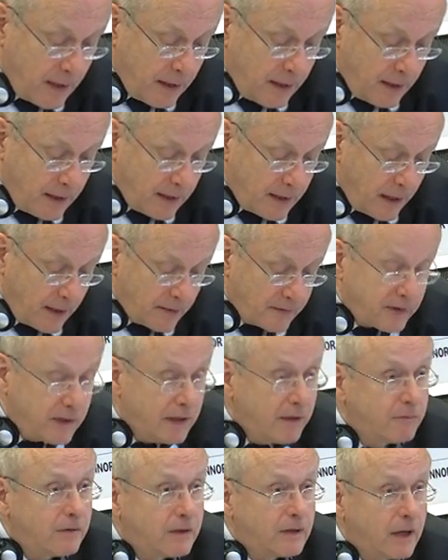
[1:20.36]
It has
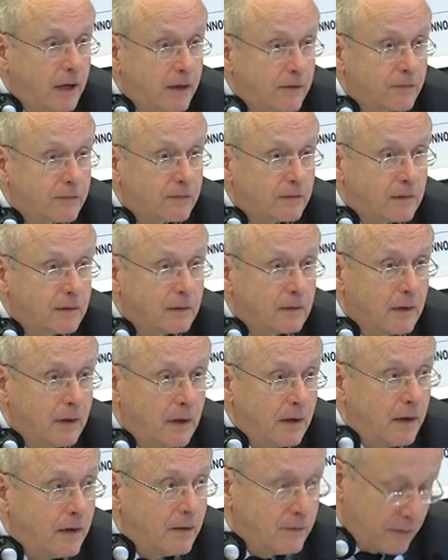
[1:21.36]
given us
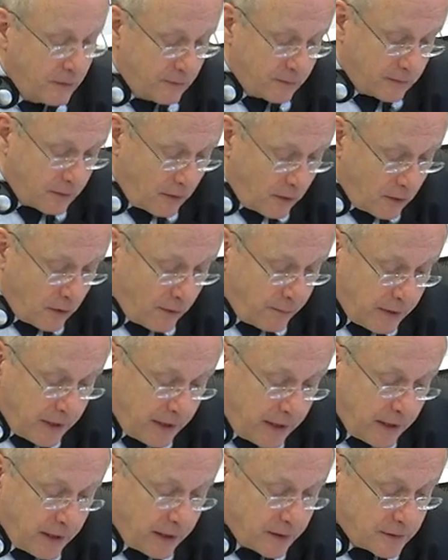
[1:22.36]
the strong
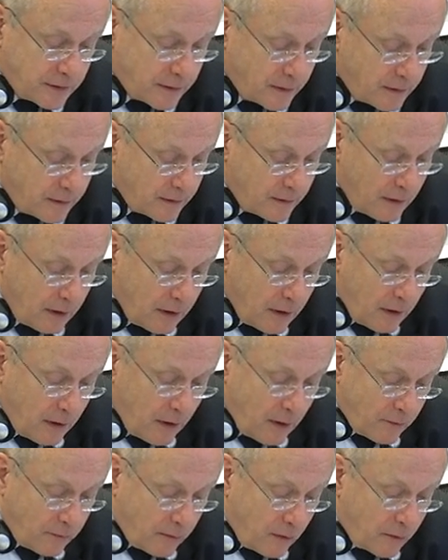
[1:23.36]
obligation
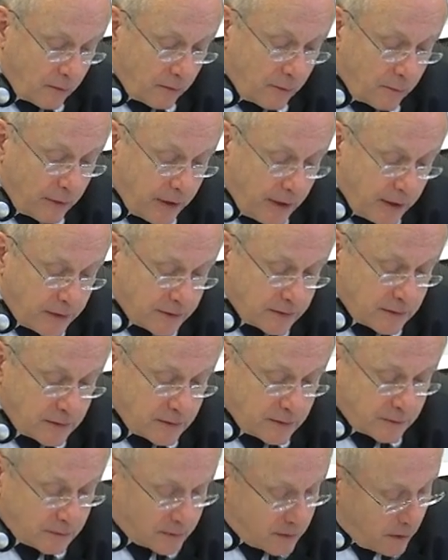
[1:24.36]
for
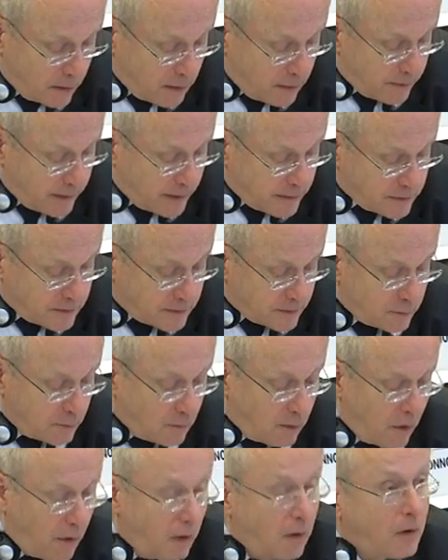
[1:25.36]
religious tolerance to
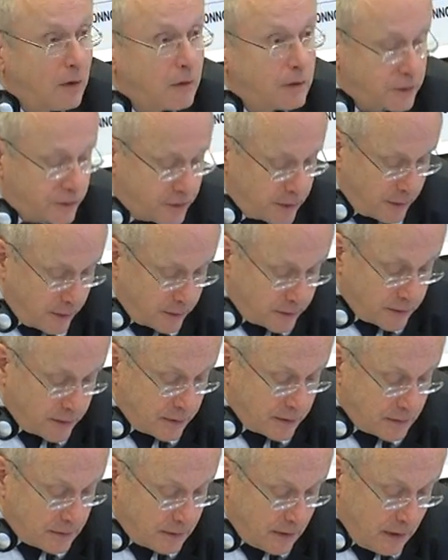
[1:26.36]
all
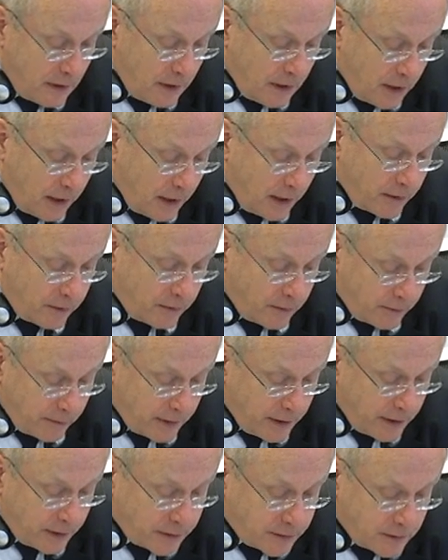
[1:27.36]
churches and
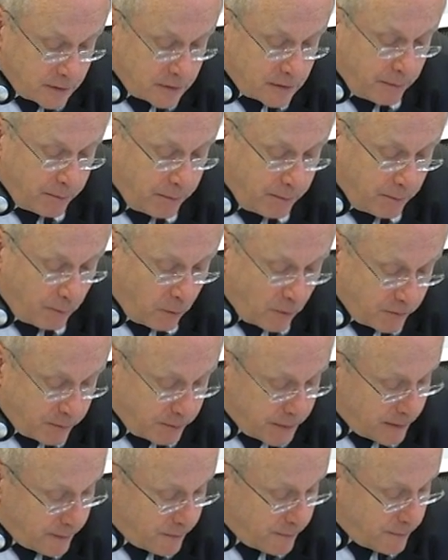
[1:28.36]
religious
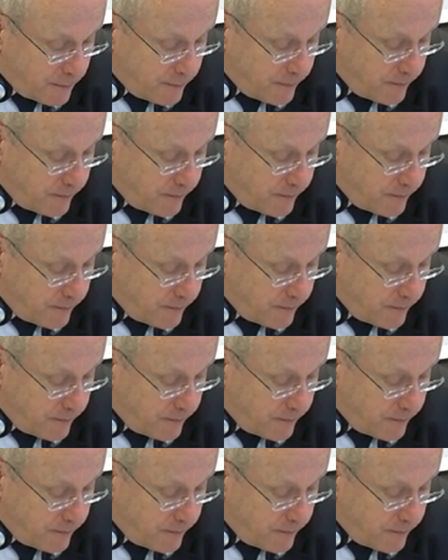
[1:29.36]
movements.